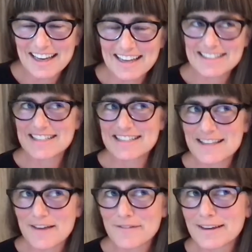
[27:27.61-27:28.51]
eighteen
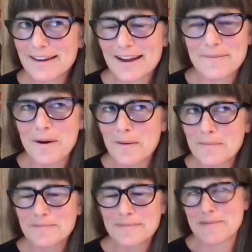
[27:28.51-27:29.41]
seventy, and I'm
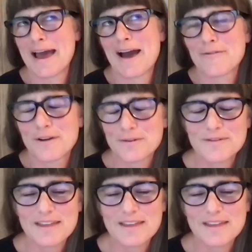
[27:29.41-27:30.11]
all, I'm halfway through